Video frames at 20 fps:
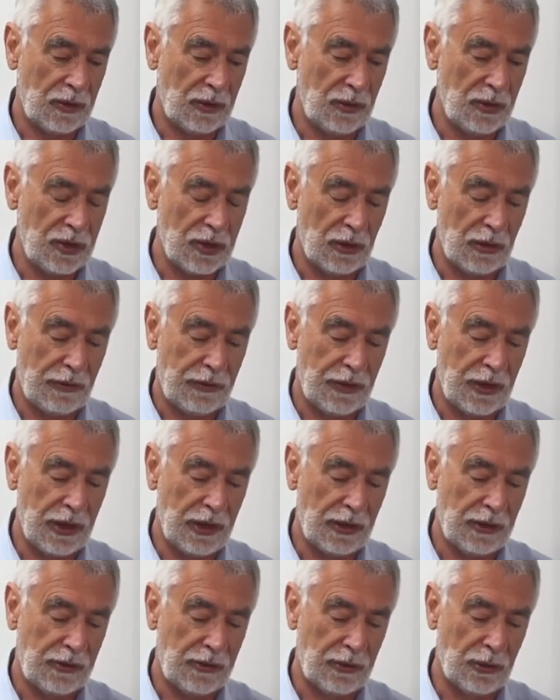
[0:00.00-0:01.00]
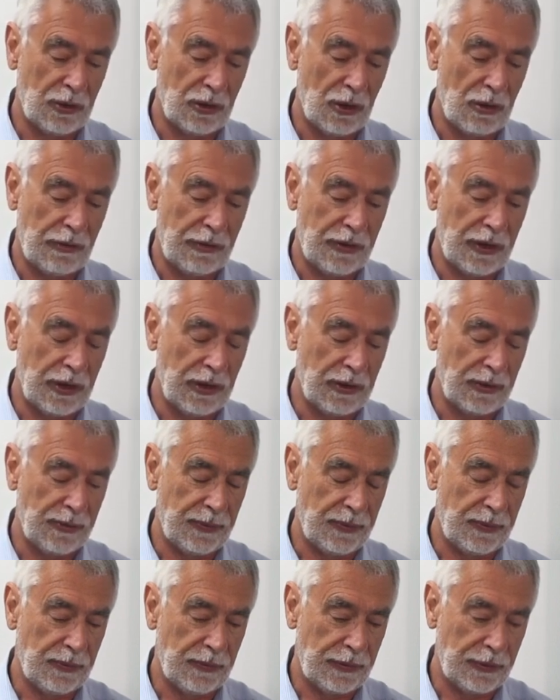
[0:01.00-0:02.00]
Roll off the
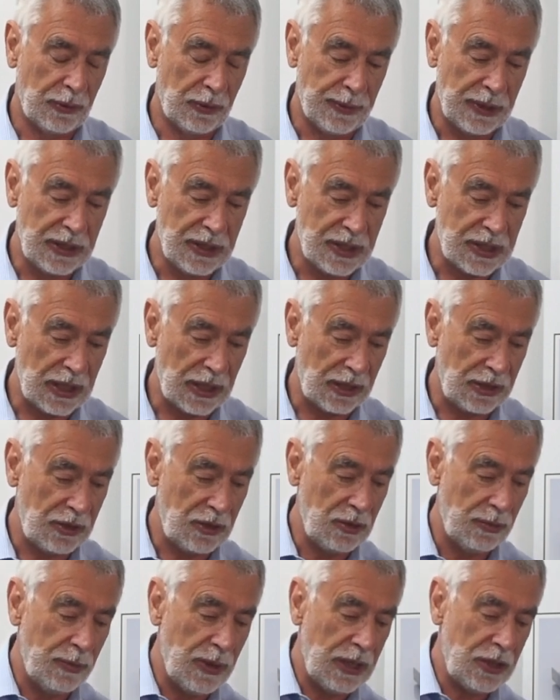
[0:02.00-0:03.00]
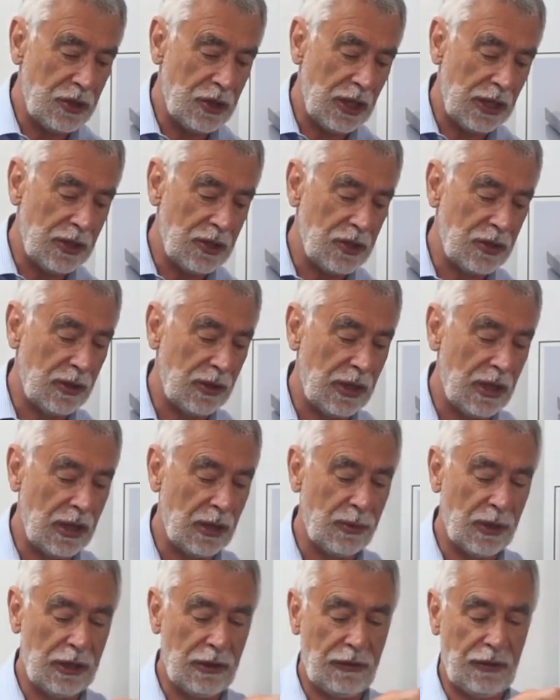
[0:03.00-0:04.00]
foam insert. You may change to
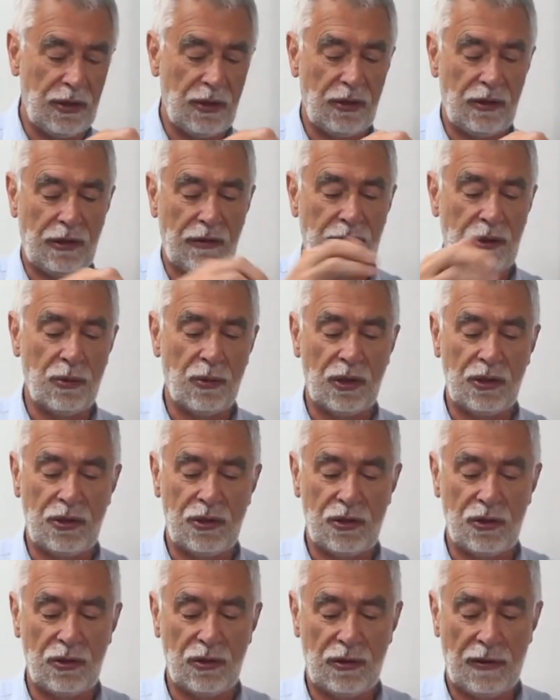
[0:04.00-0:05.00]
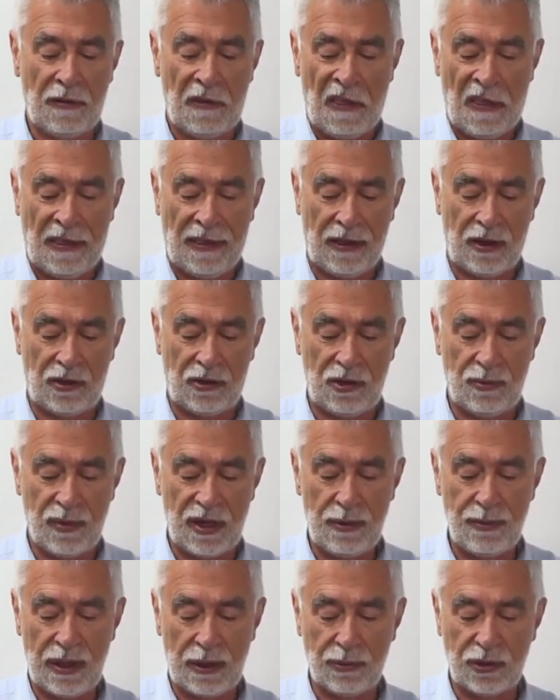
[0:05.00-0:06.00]
another one if you want to, or you
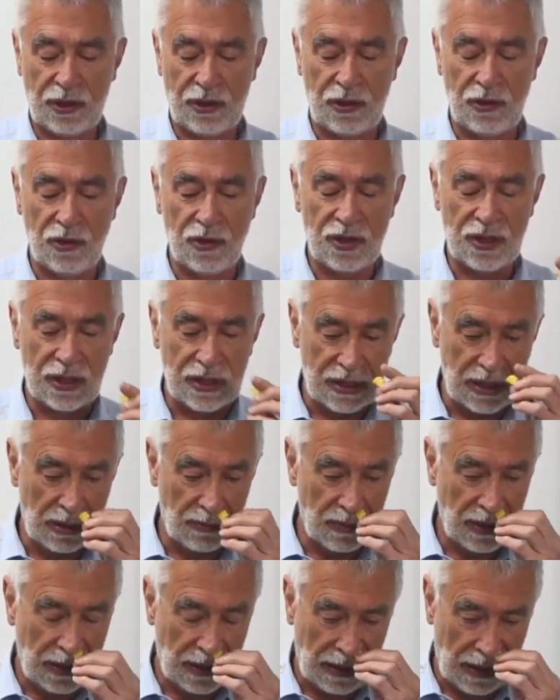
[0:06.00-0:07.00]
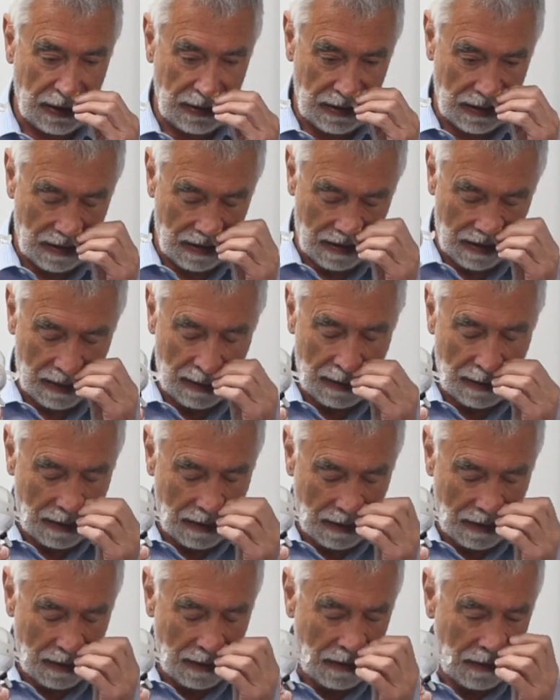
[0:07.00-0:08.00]
may be able to use the same one again.
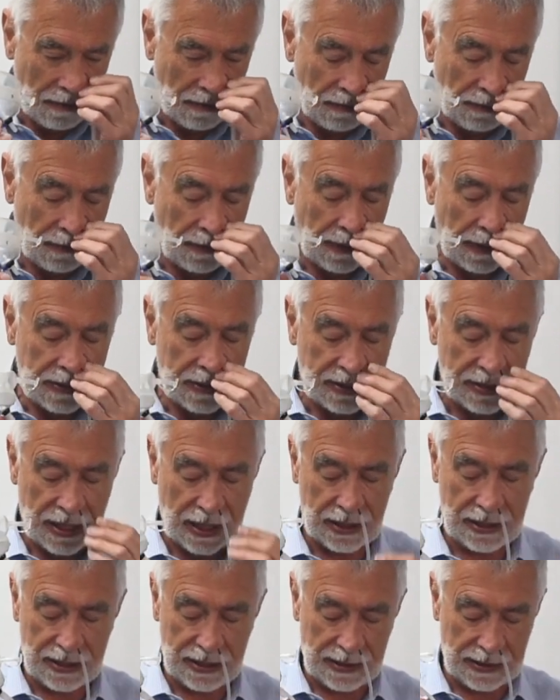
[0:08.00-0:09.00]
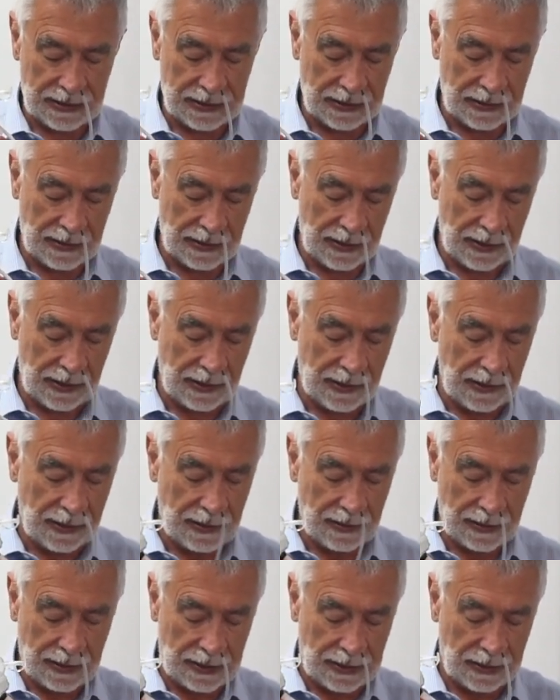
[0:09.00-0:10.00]
Insert it.
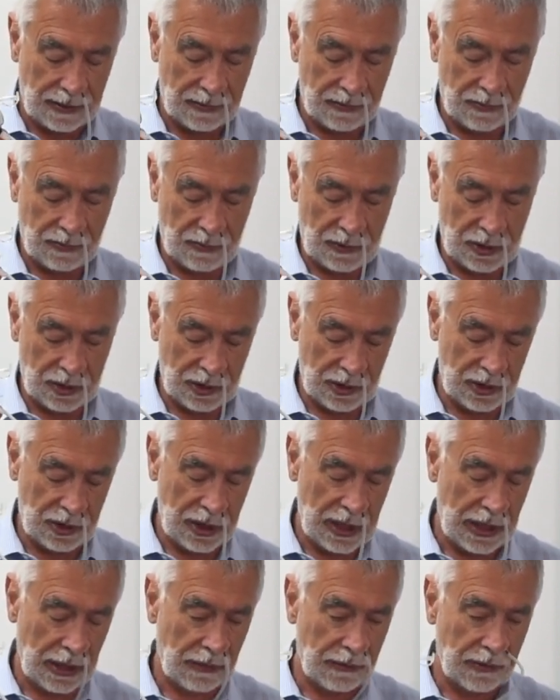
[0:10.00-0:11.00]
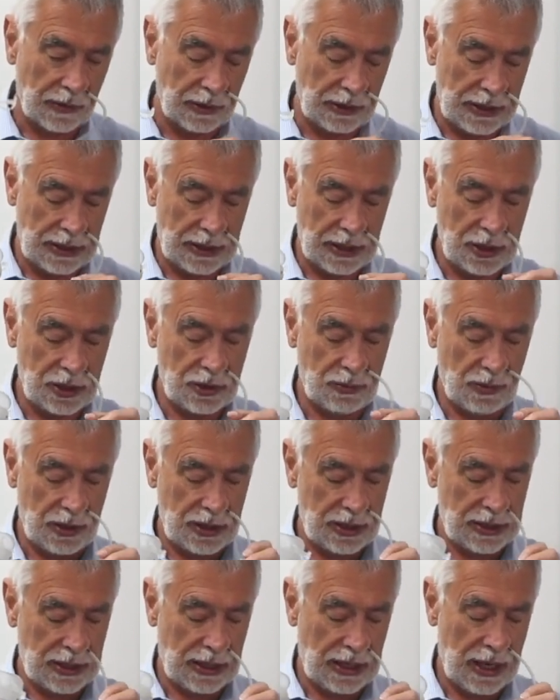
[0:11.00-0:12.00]
We should check for leakage once